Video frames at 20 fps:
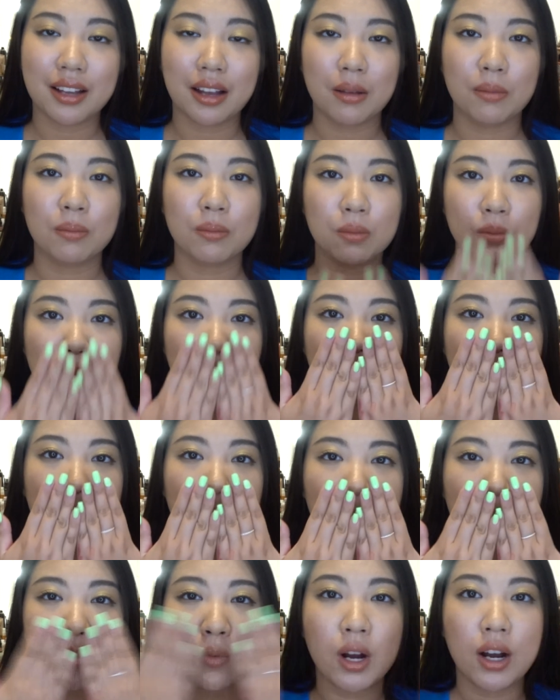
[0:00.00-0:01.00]
time.
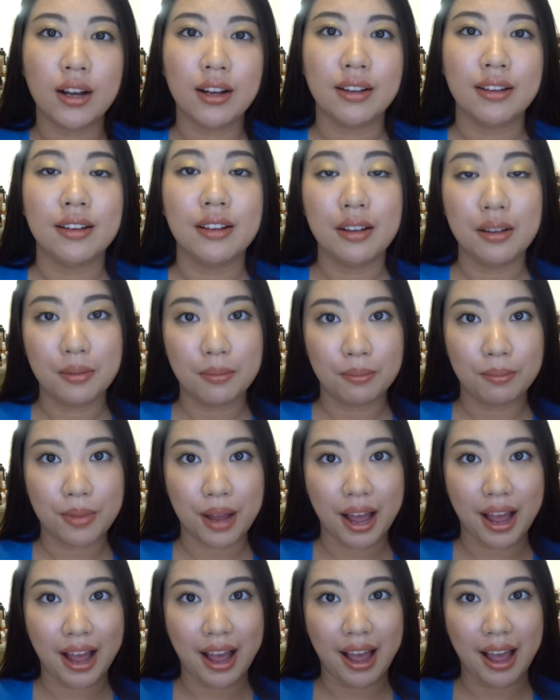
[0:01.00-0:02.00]

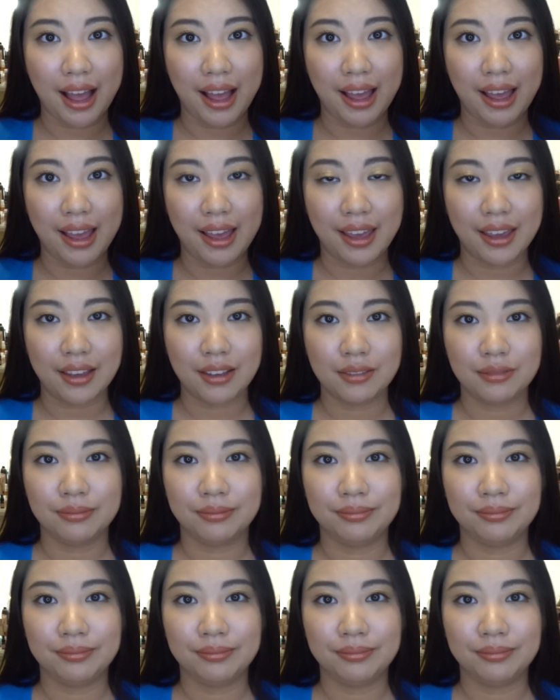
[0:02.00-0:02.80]
Bye.